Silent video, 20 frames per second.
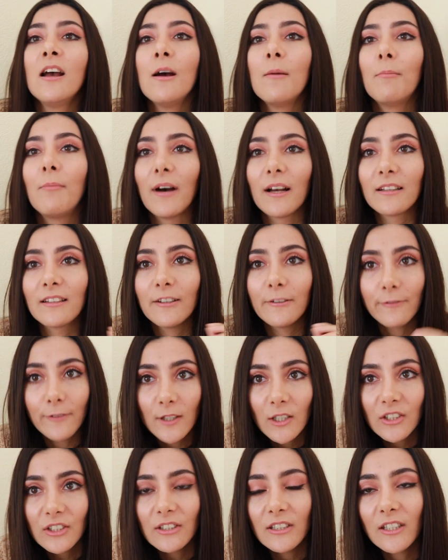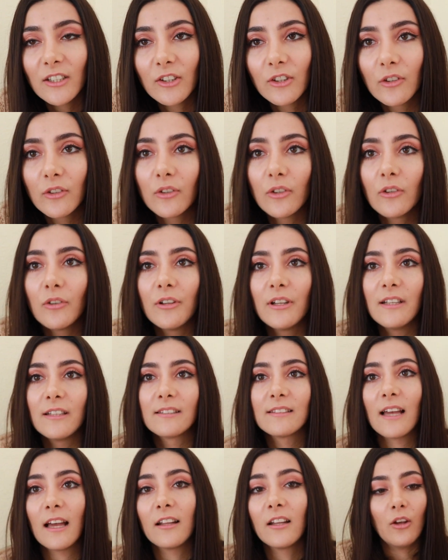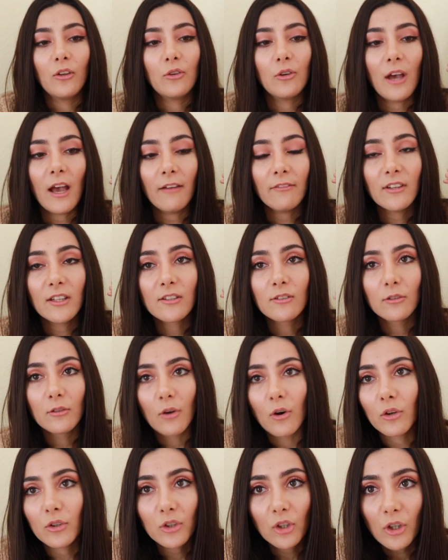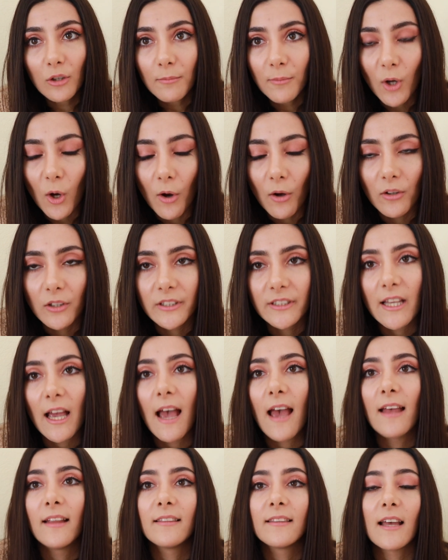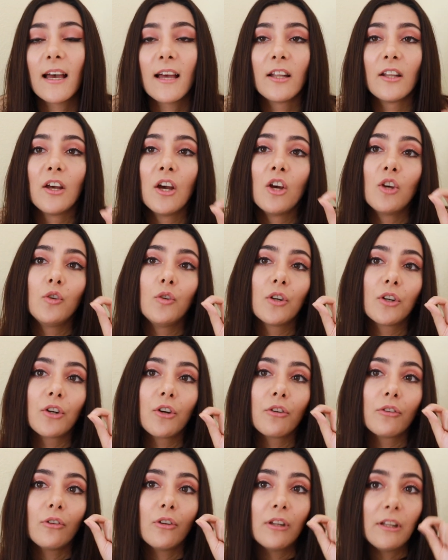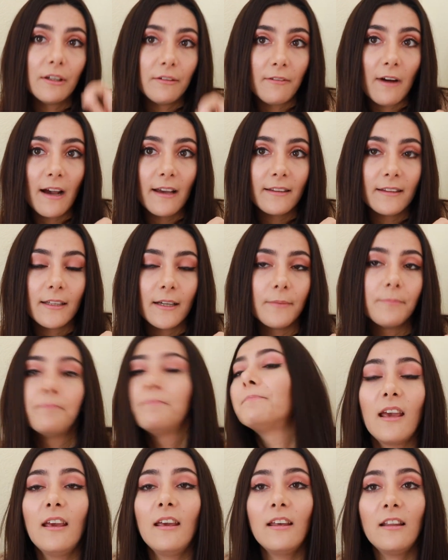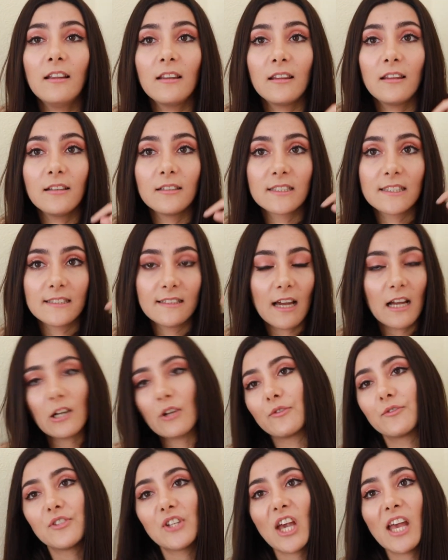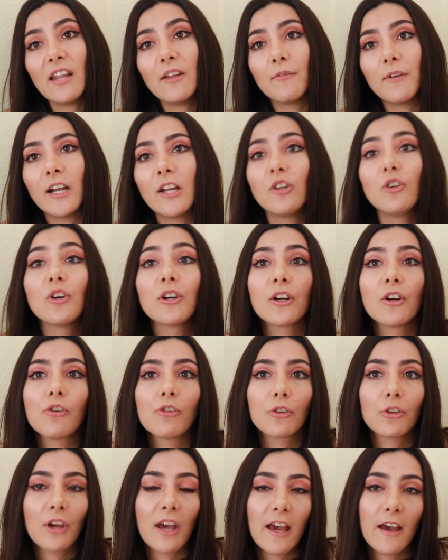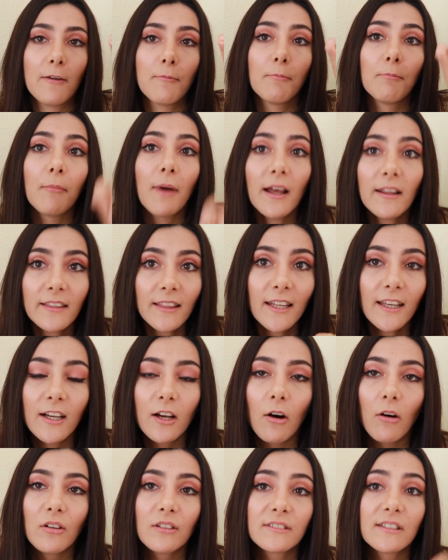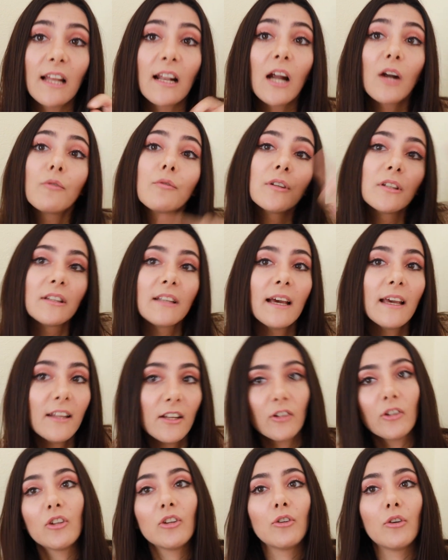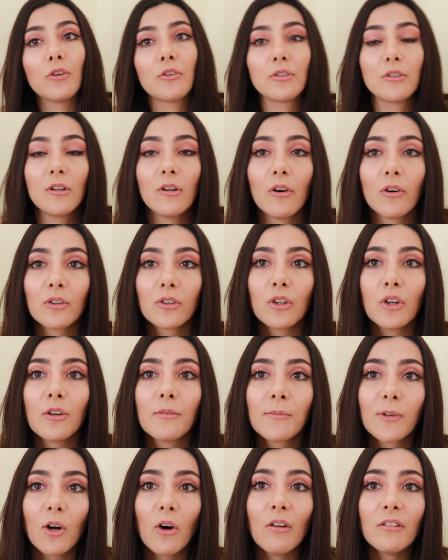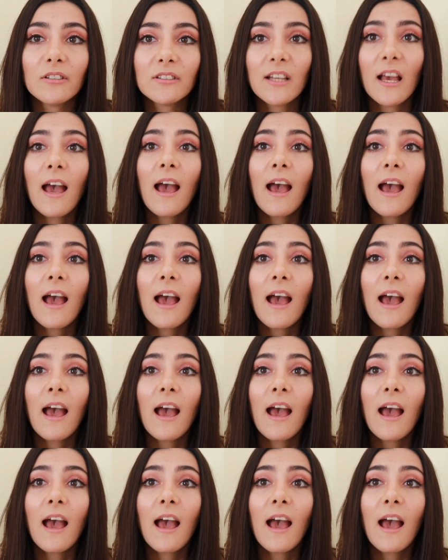But the first thing to do is that you have these long-term goals, and then you're going to divide them. In the start of January, you're going to have monthly goals that are related to those long-term goals.